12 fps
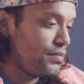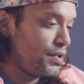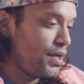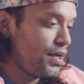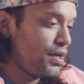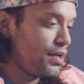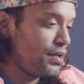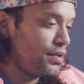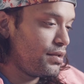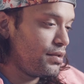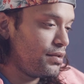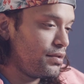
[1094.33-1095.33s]

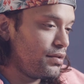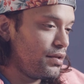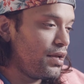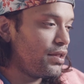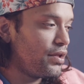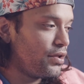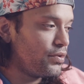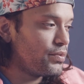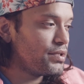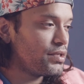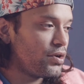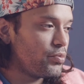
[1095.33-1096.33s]
And yeah, the other
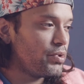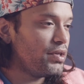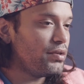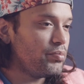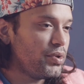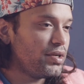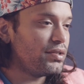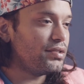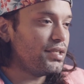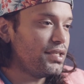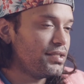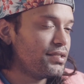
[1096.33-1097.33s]
one's on me, but
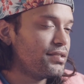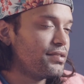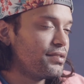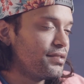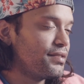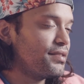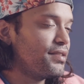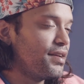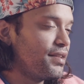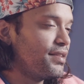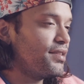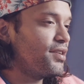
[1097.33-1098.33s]
I
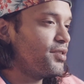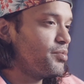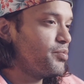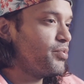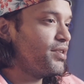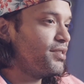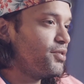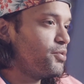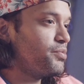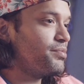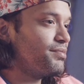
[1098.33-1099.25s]
think they're gonna be pretty dope.